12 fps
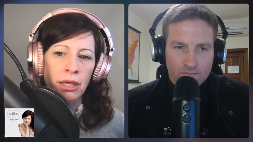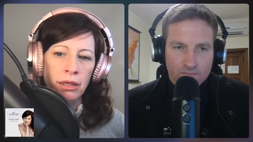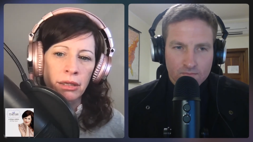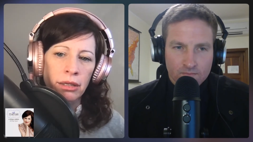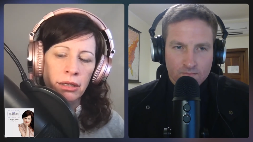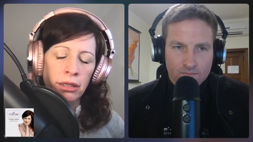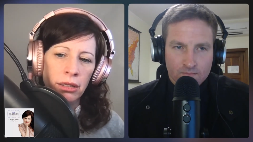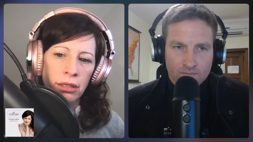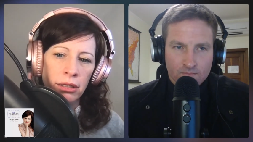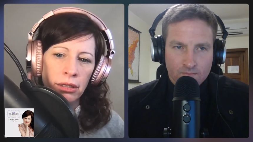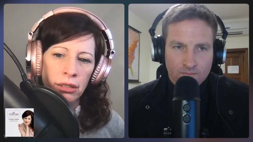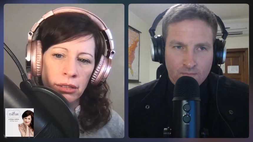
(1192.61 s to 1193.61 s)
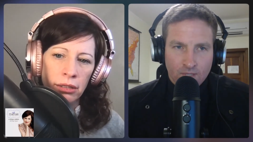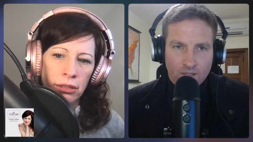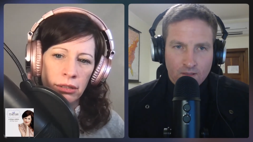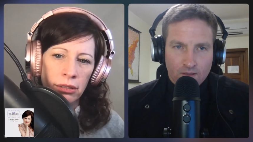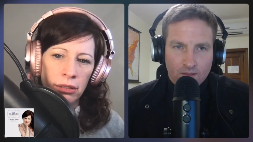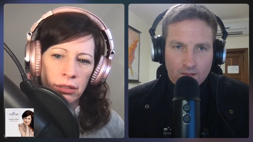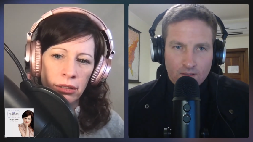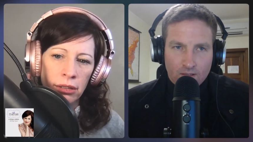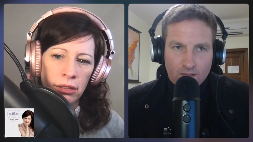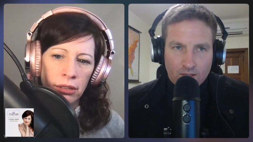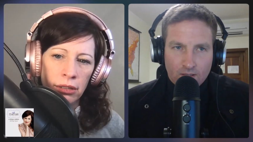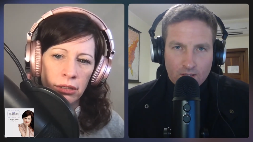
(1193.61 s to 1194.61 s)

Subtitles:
Nothing is said.